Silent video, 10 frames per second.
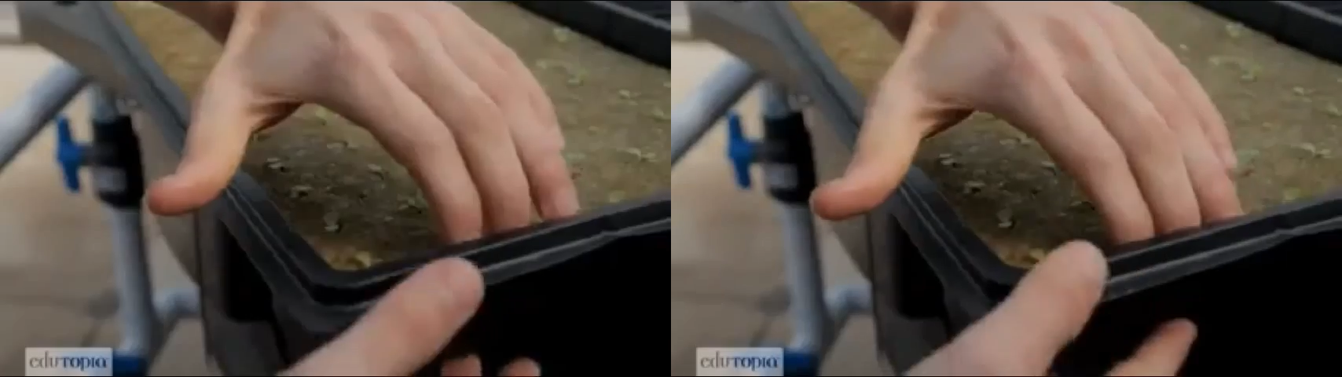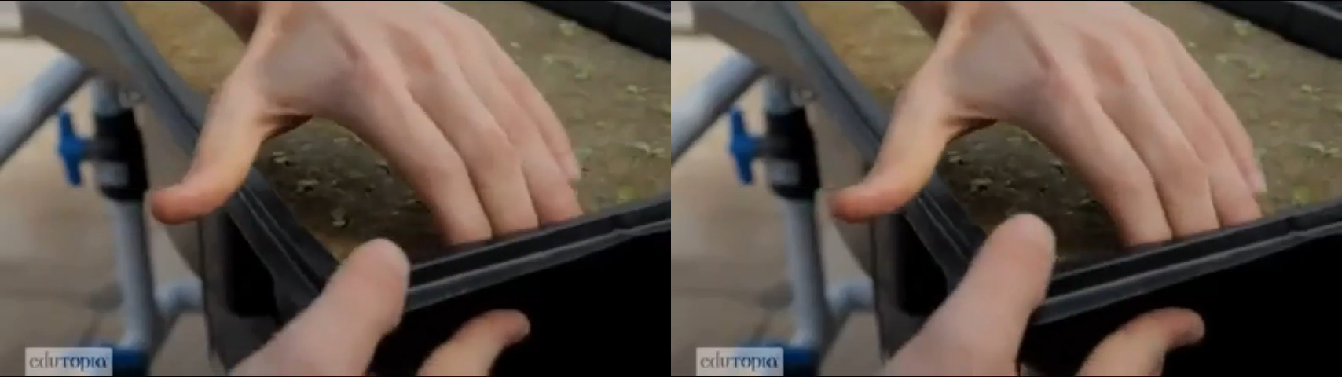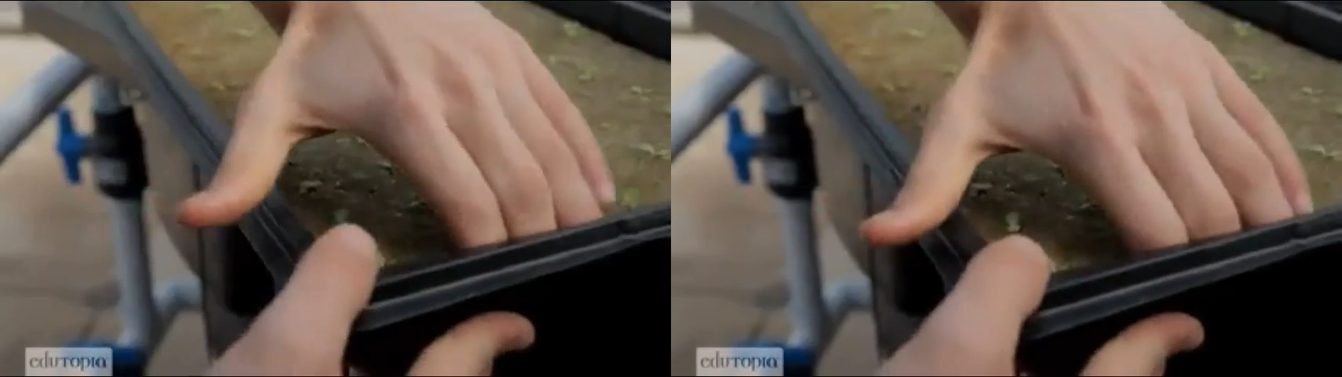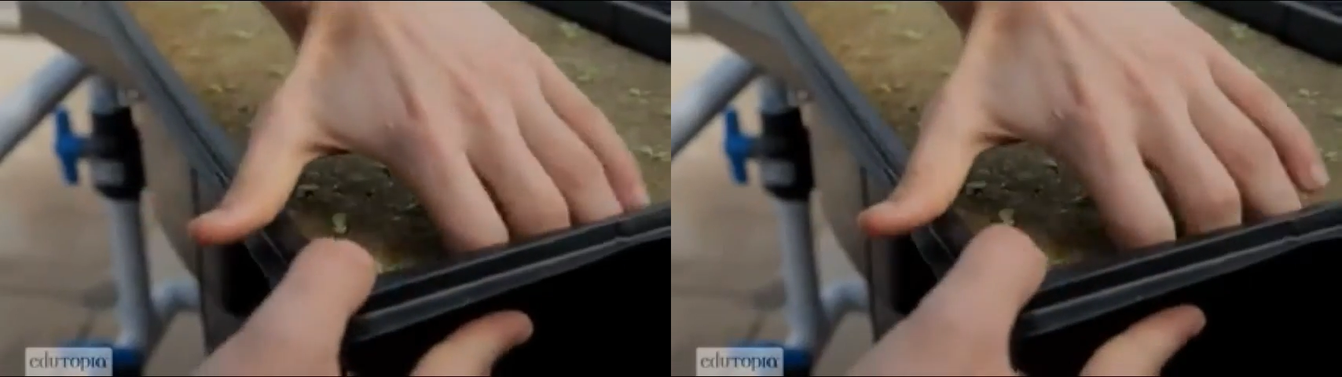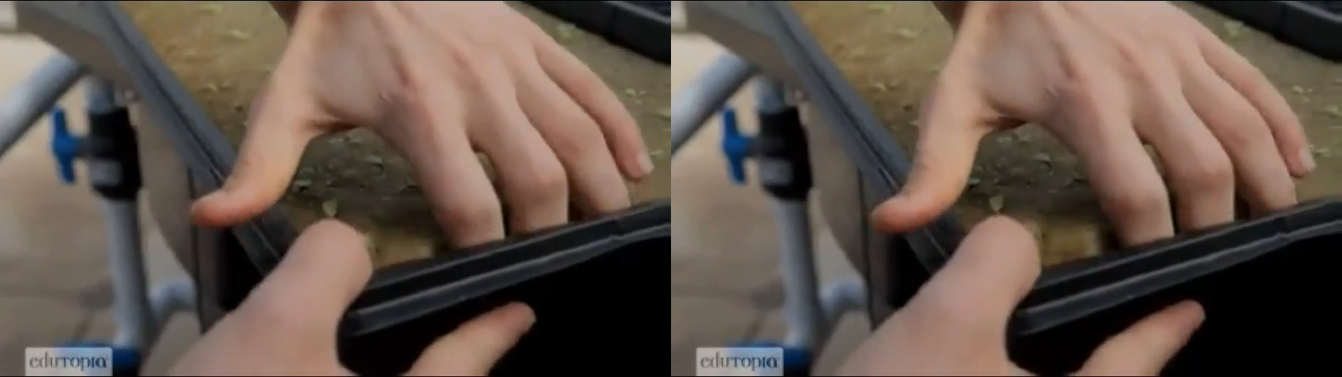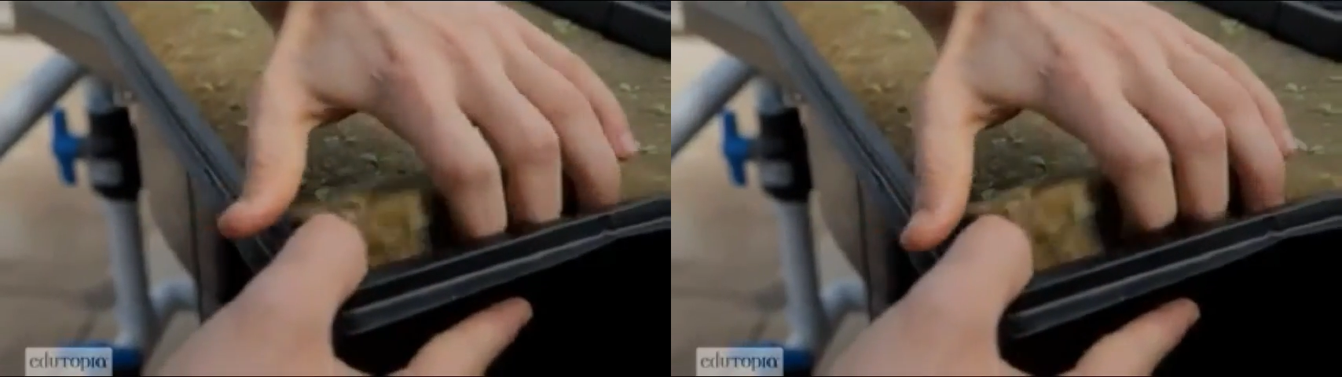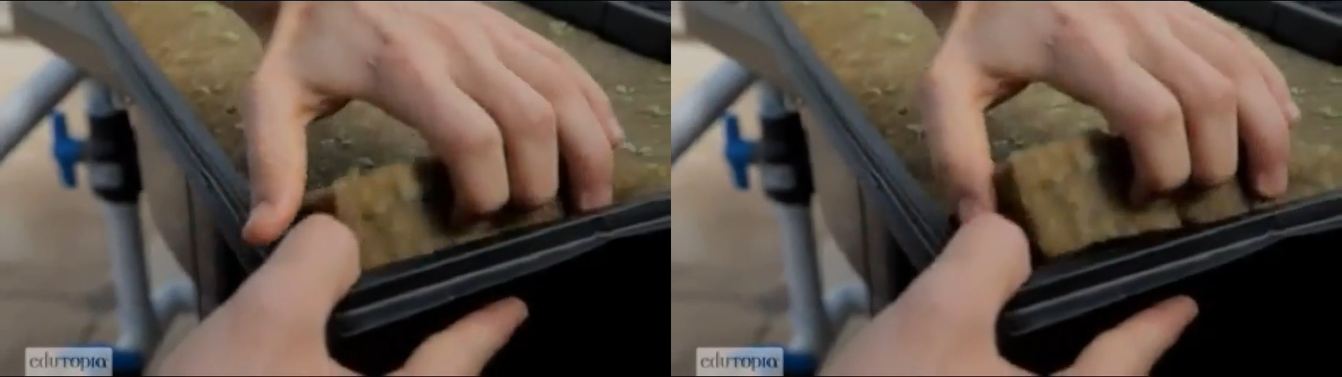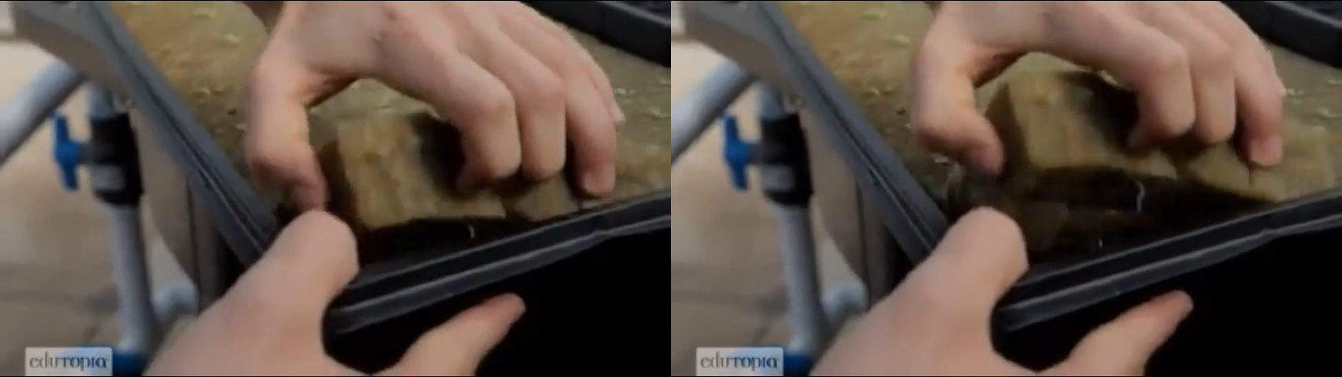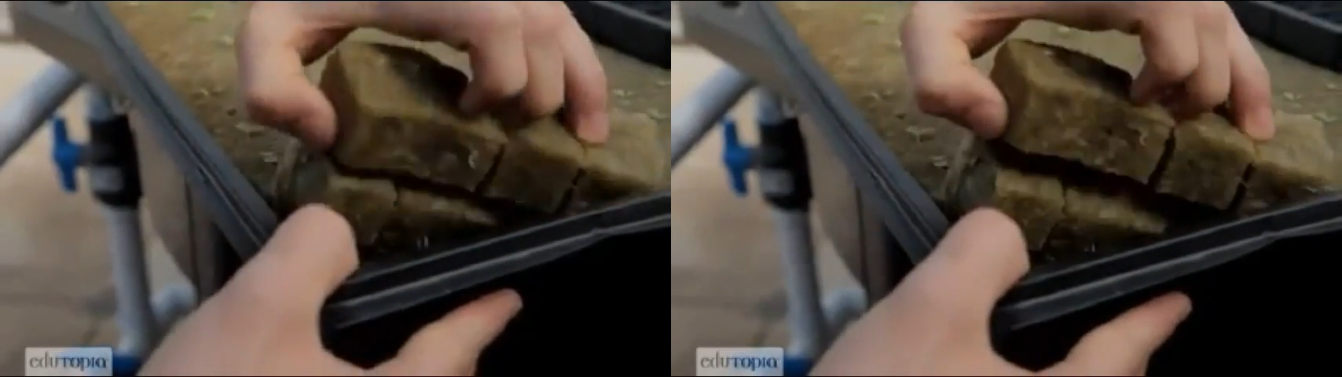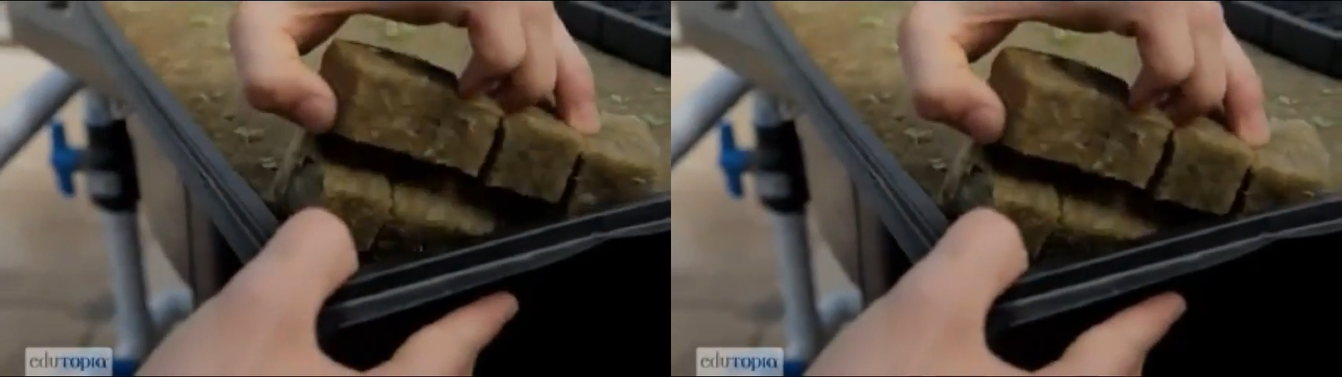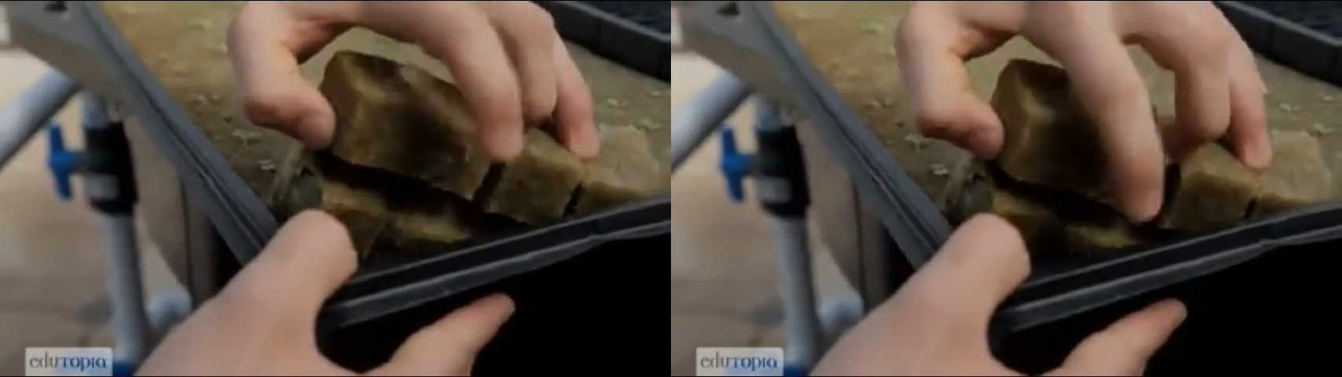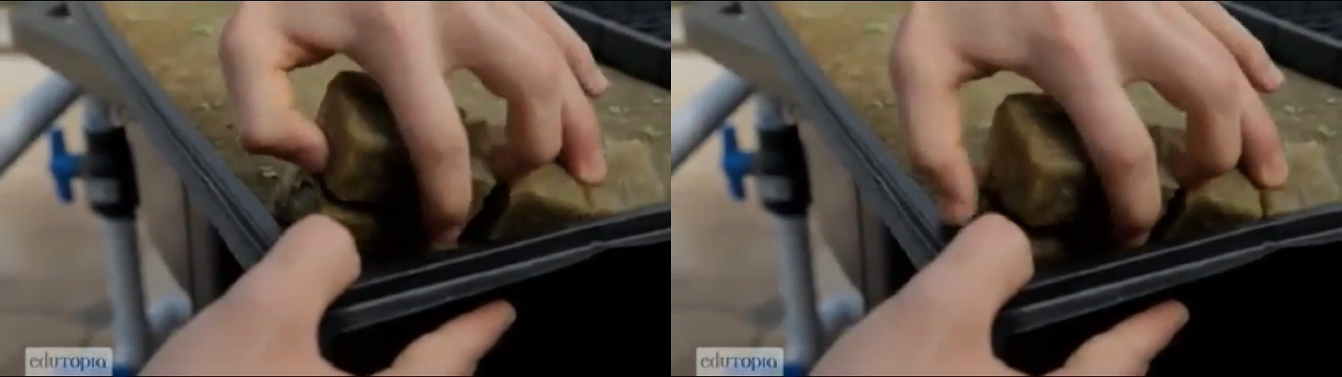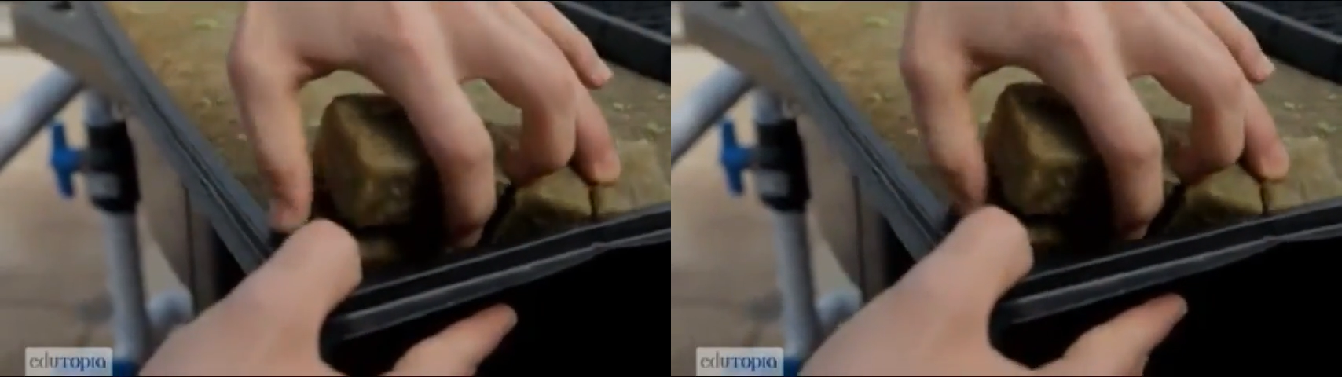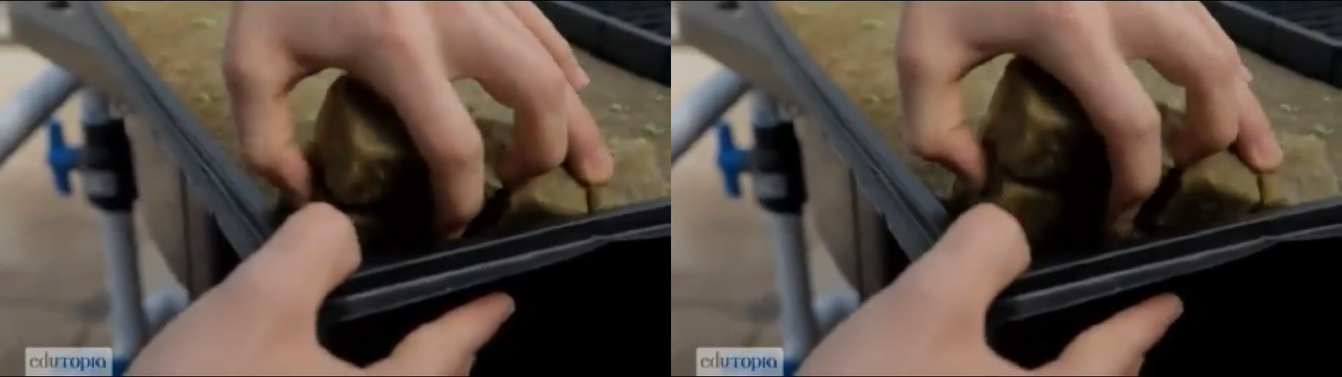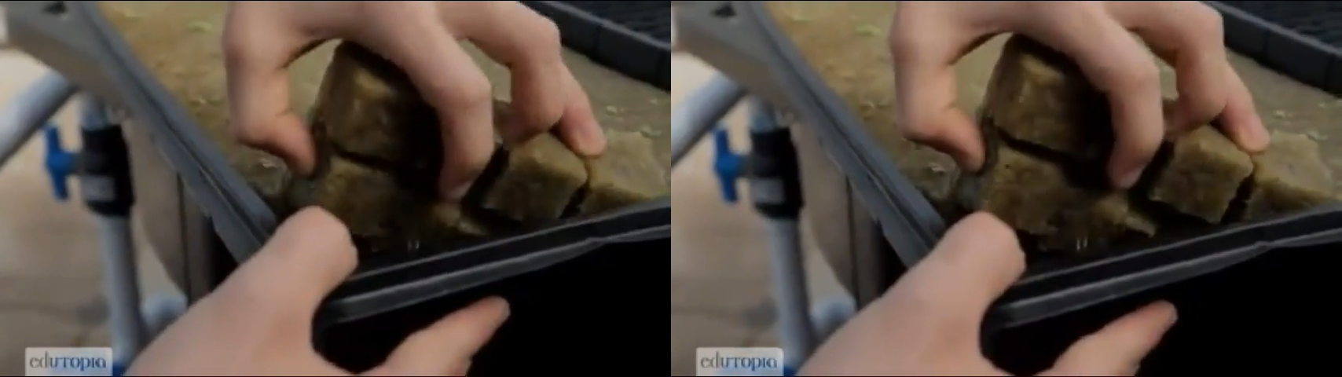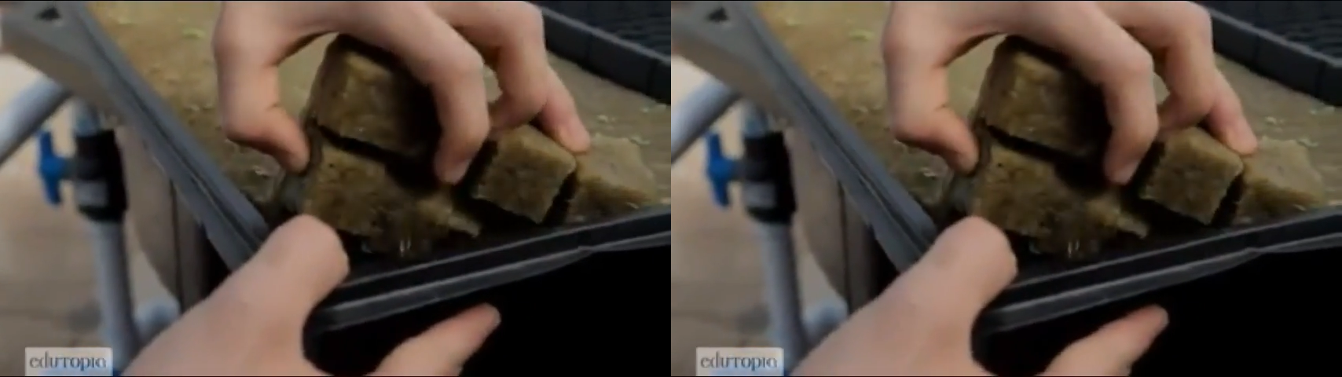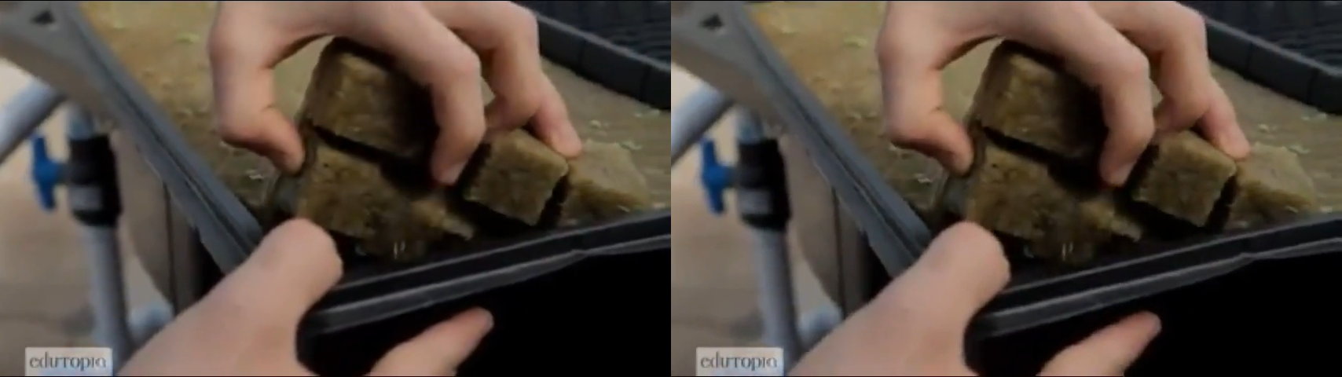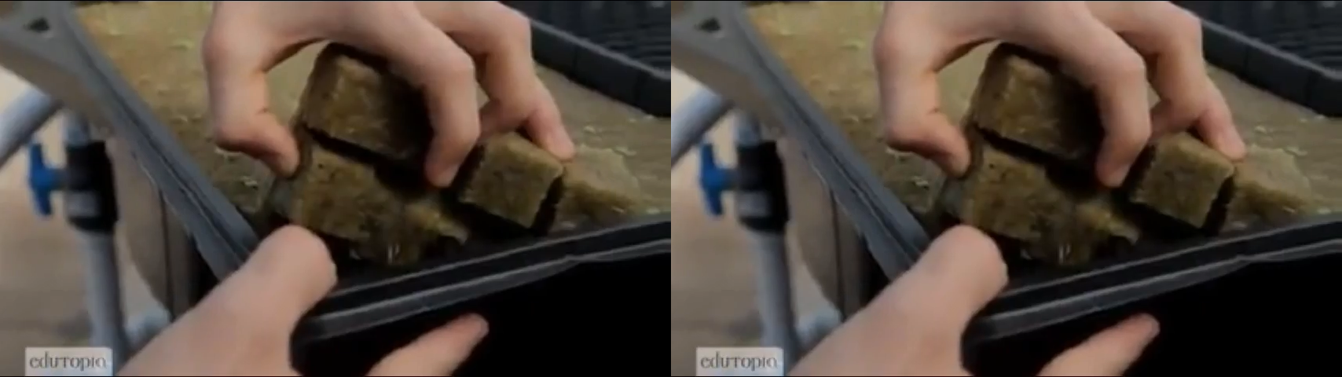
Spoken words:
Nobody's mouth can be seen.